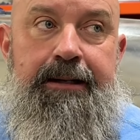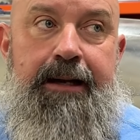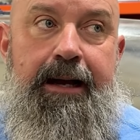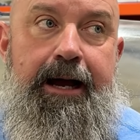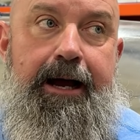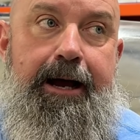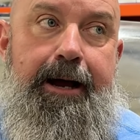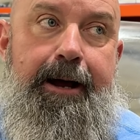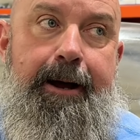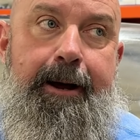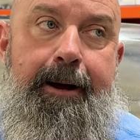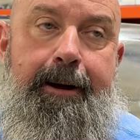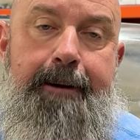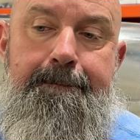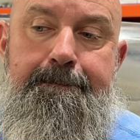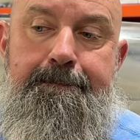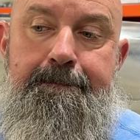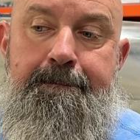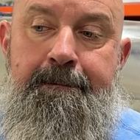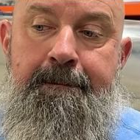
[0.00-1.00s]

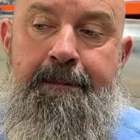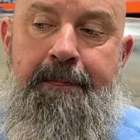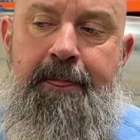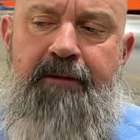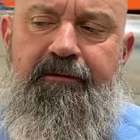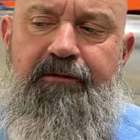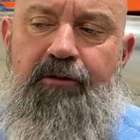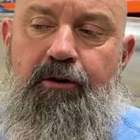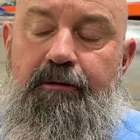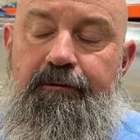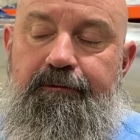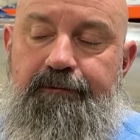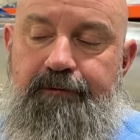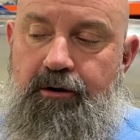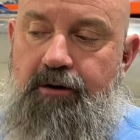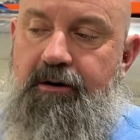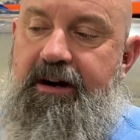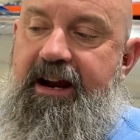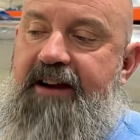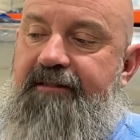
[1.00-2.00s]
for
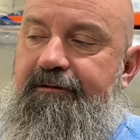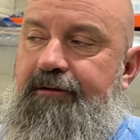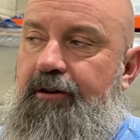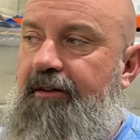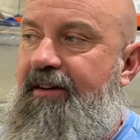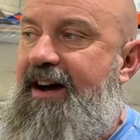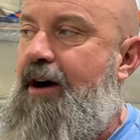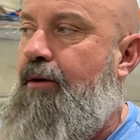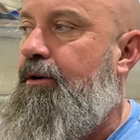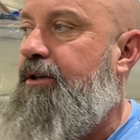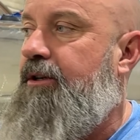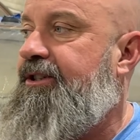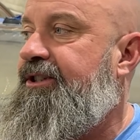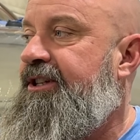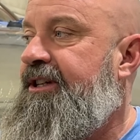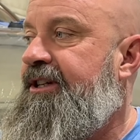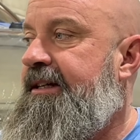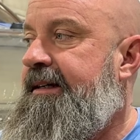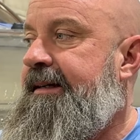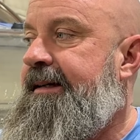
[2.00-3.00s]
a handful of hours,
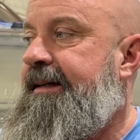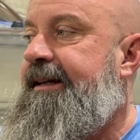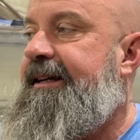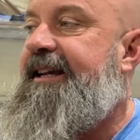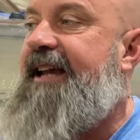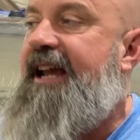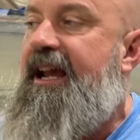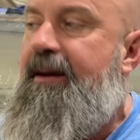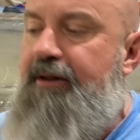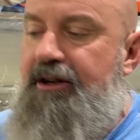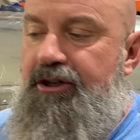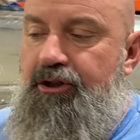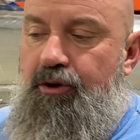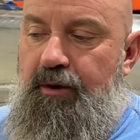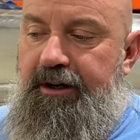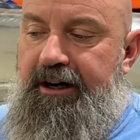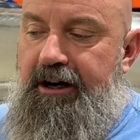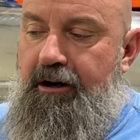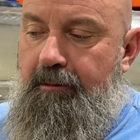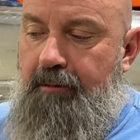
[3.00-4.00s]
came into
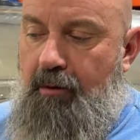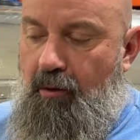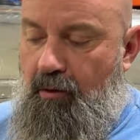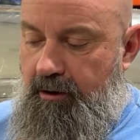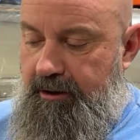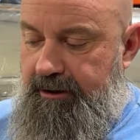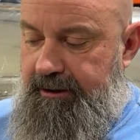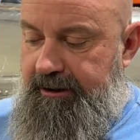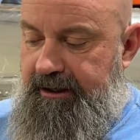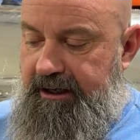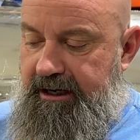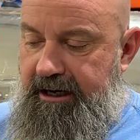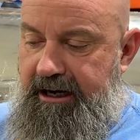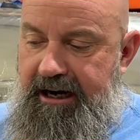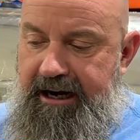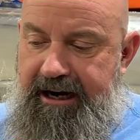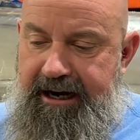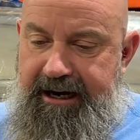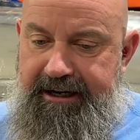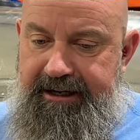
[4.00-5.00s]
an airport
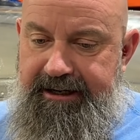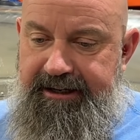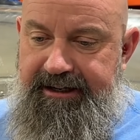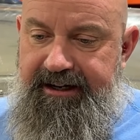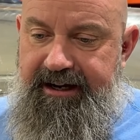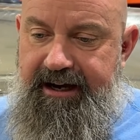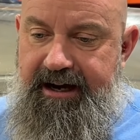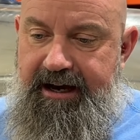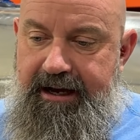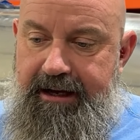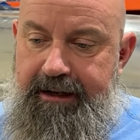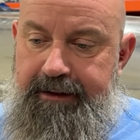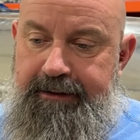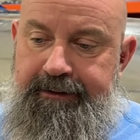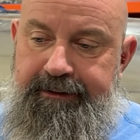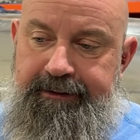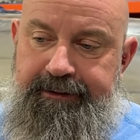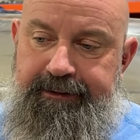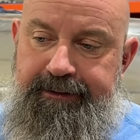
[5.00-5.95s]
and got